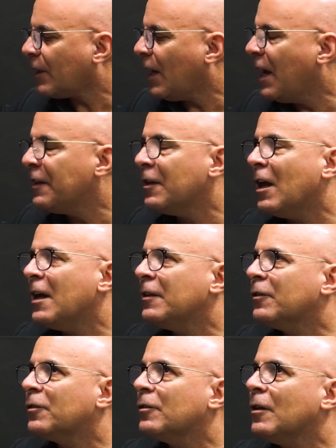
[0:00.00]
And
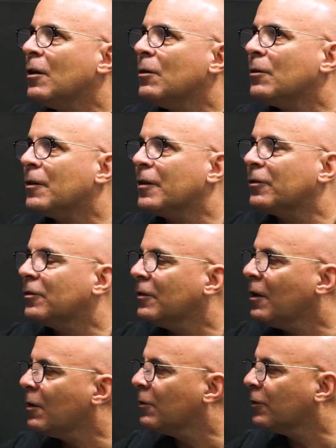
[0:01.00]
the
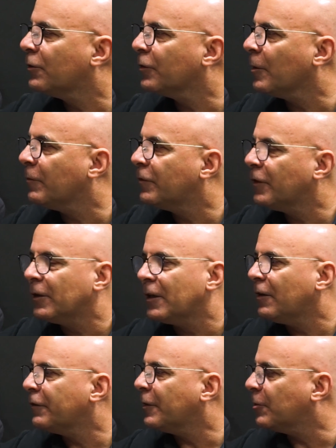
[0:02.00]
Sloanes from
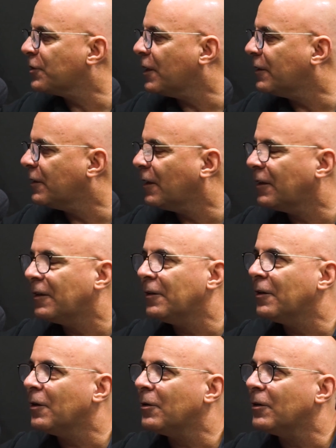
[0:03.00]
Philadelphia, which I didn't
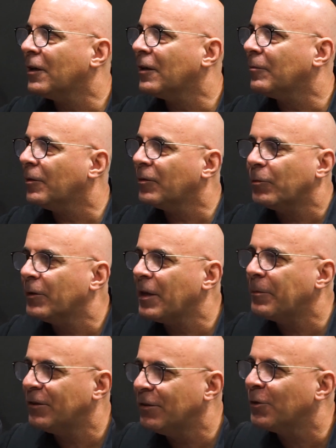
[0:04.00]
know. Would
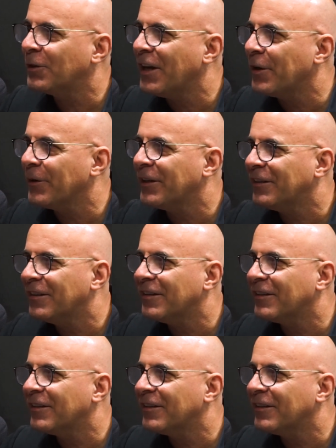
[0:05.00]
that be Sloan Kettering?